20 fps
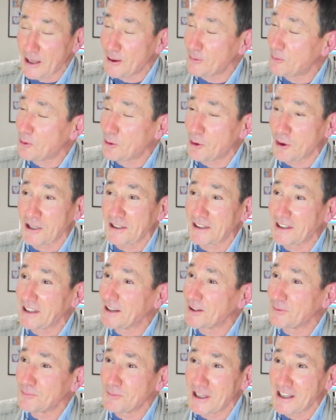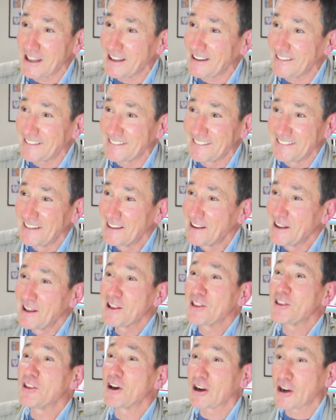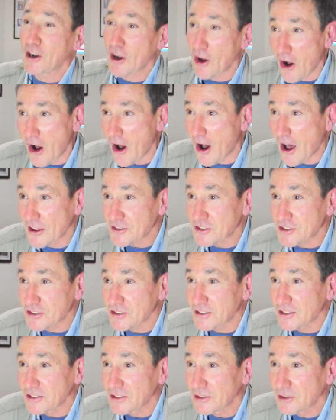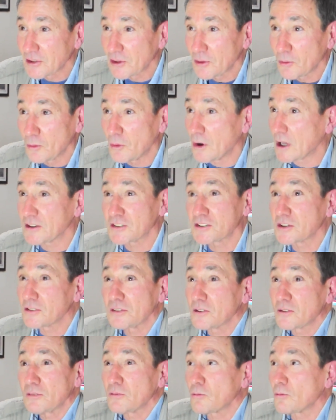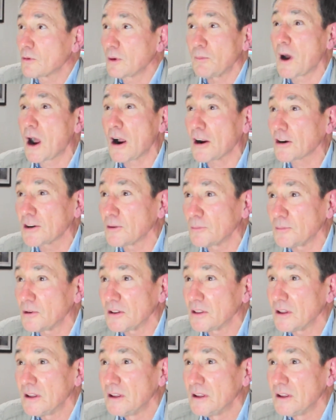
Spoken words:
importantly to me, the cost was remarkable.